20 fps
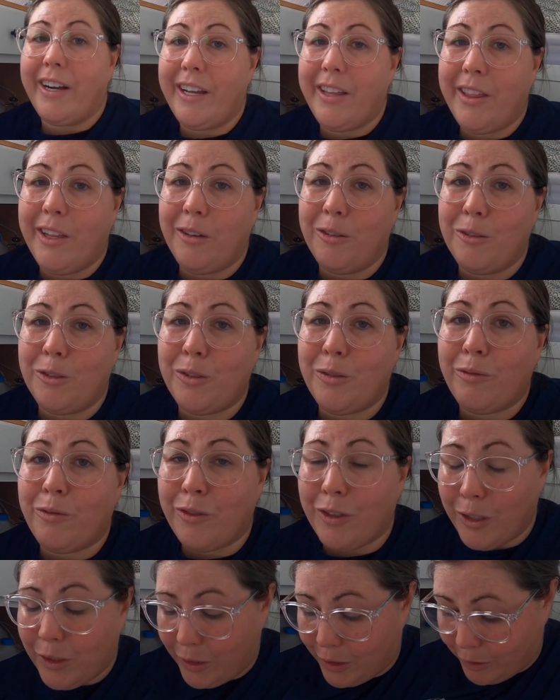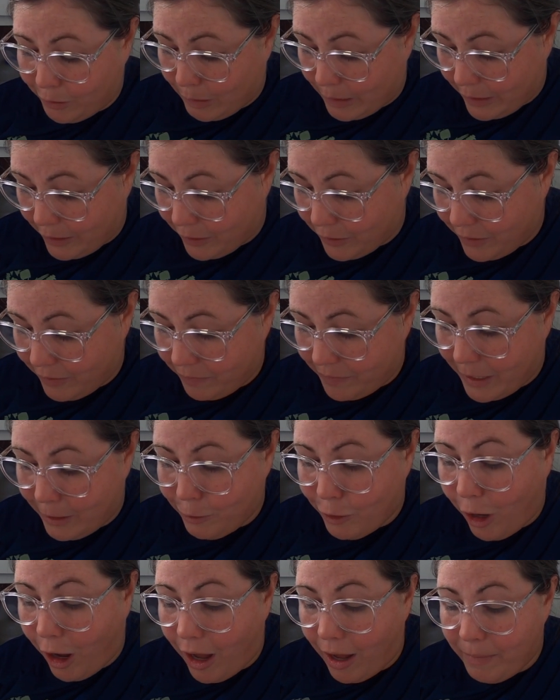in those first 3 years of my
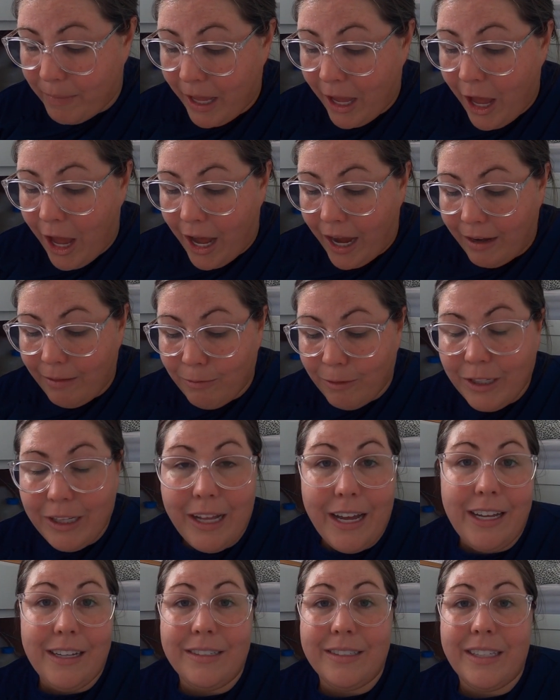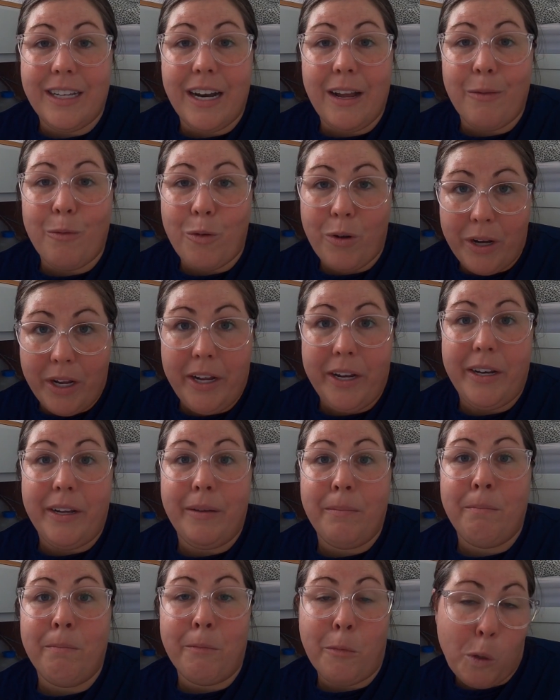job, I realized that I wanted
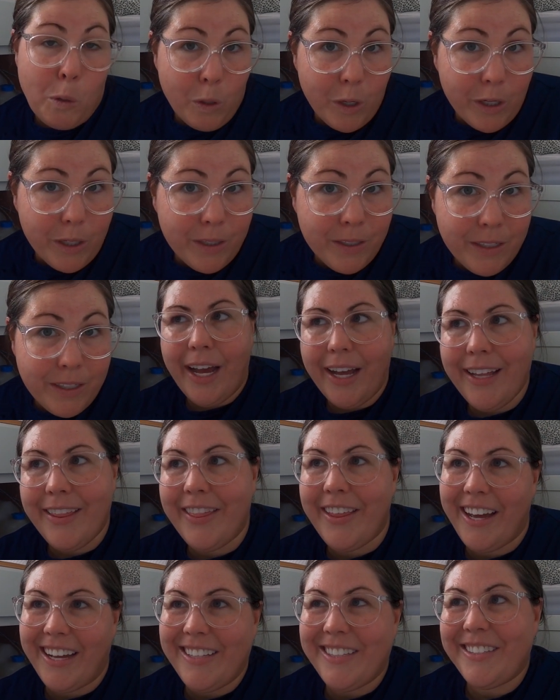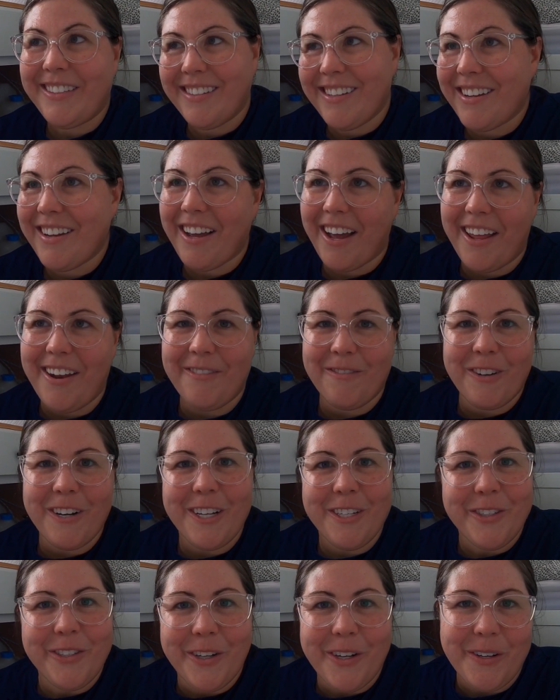more. That's kind of when
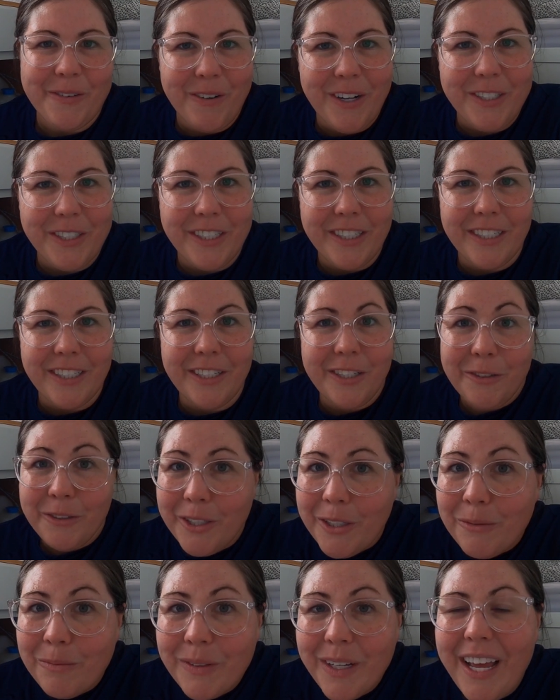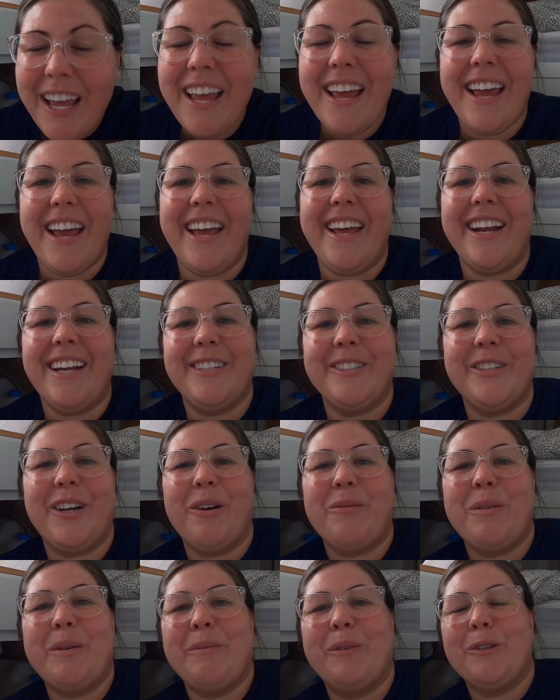I started watching YouTube and I
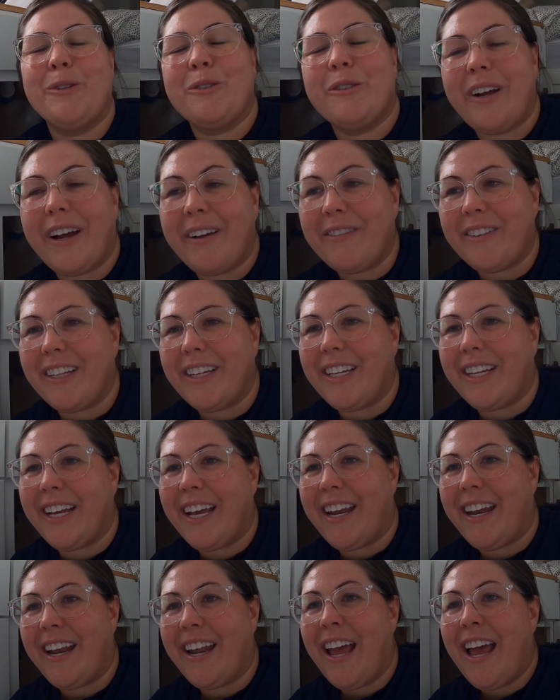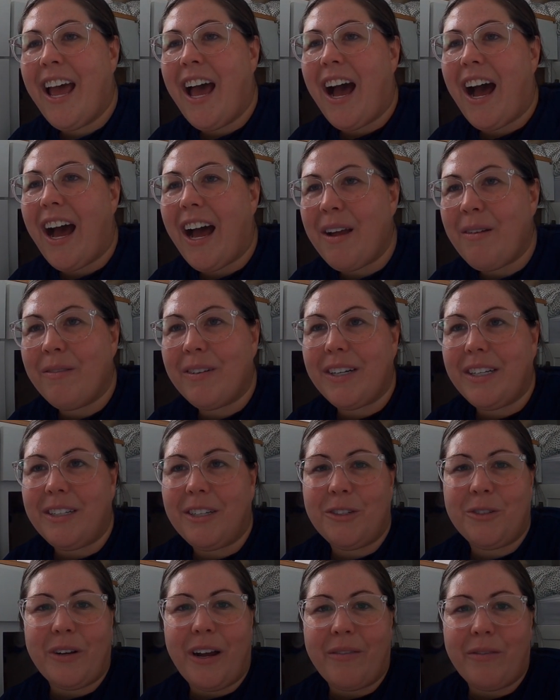saw people traveling, and I wanted
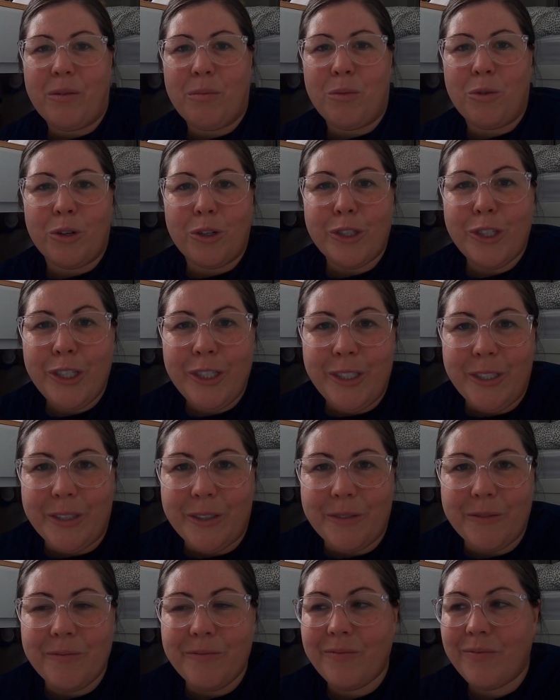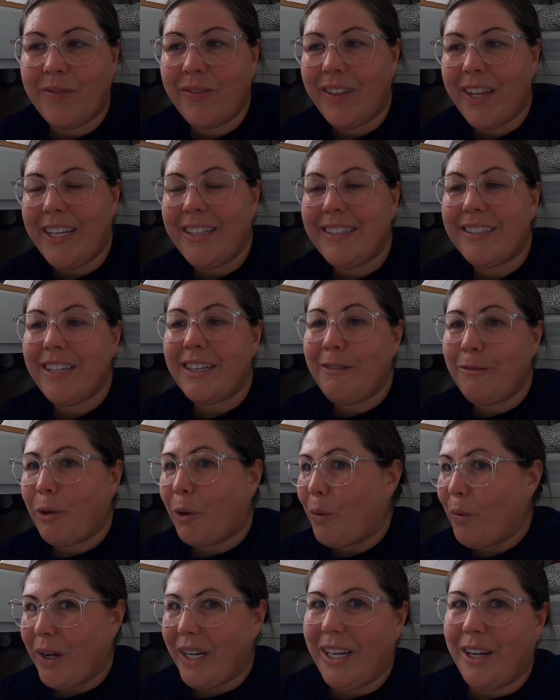to travel more too. Instead of
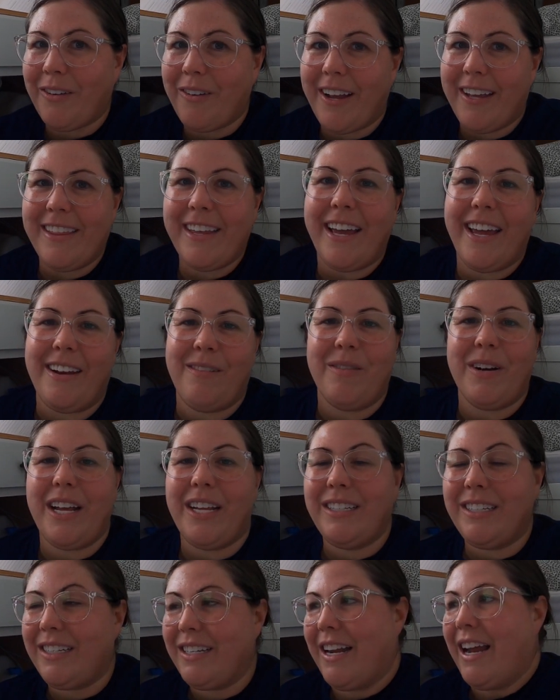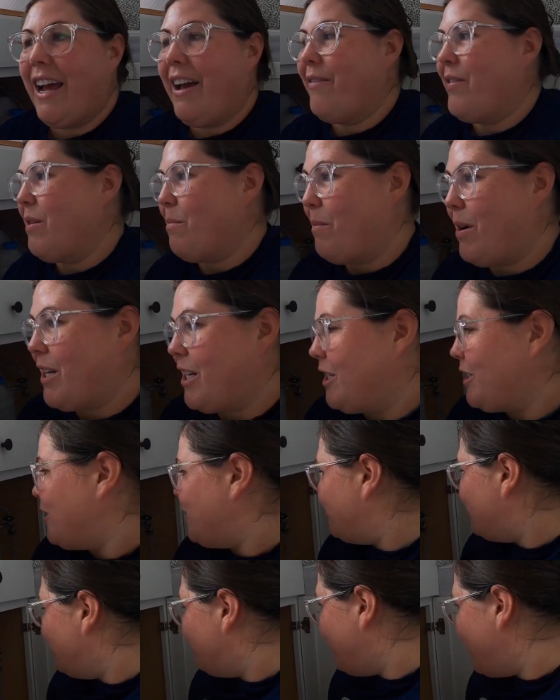quitting right then when I didn't have the money to
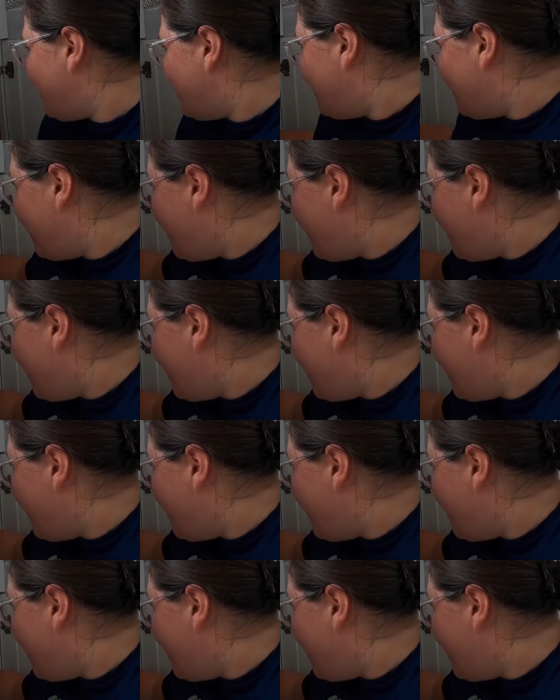do it,